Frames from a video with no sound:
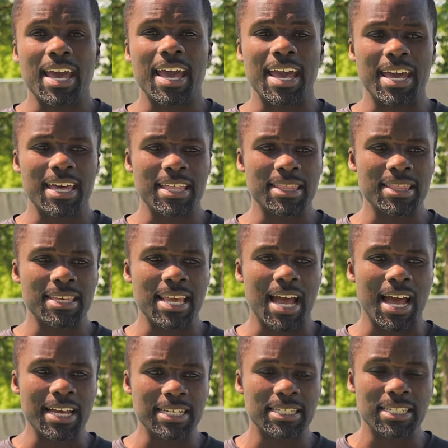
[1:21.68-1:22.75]
And the
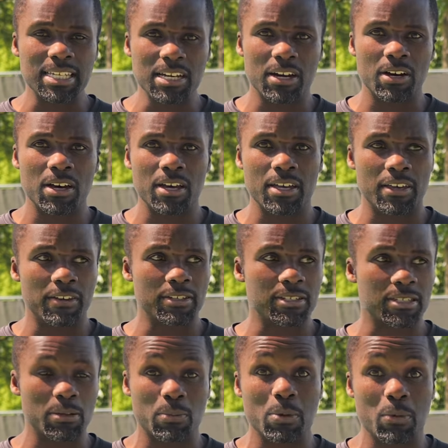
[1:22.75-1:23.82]
idea is
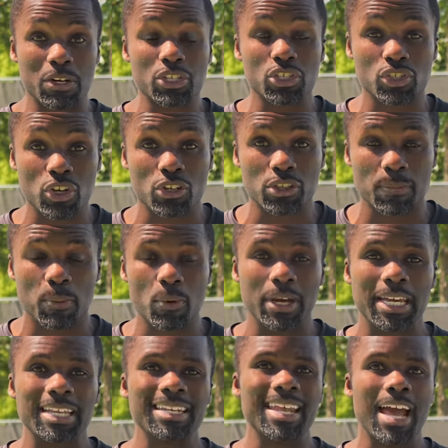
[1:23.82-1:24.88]
that we want to start the
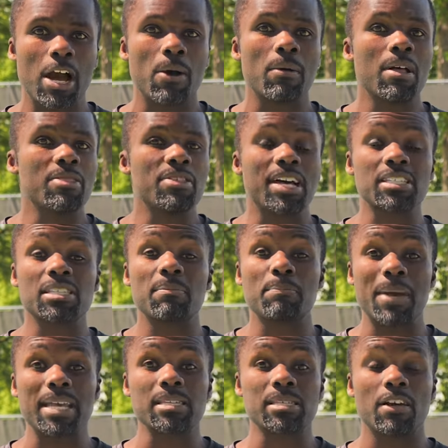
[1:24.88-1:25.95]
point. Now, that's the
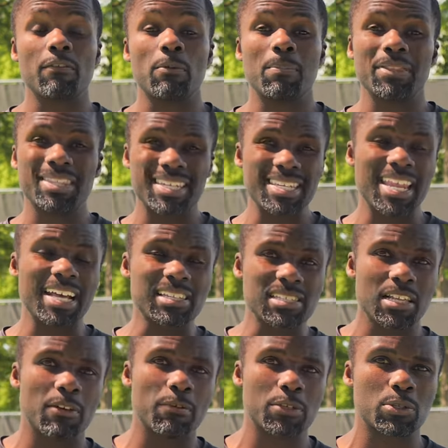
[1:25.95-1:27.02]
base level, but the next
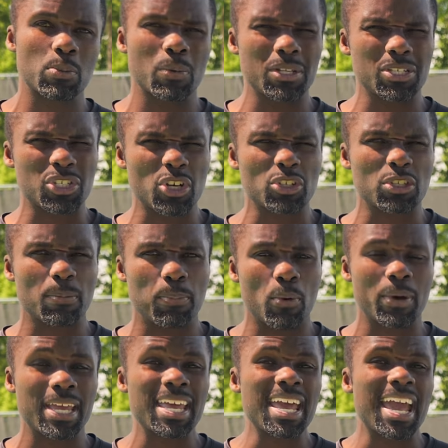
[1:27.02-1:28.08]
level is we want to start the
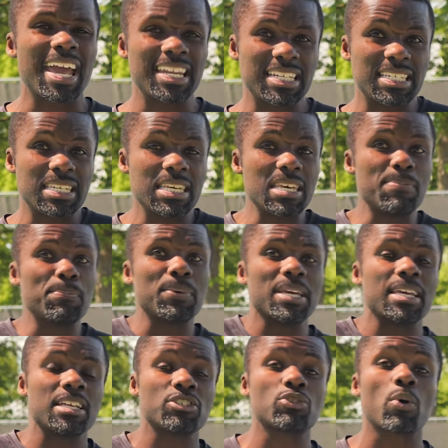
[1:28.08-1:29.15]
point and tip
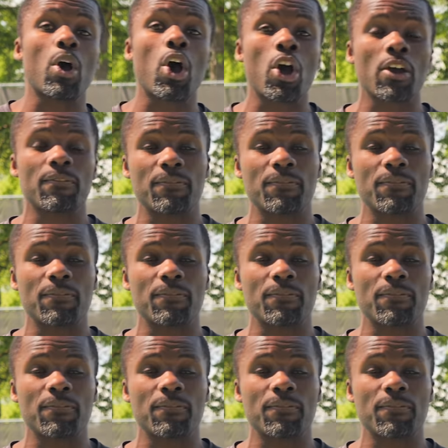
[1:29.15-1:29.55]
it into our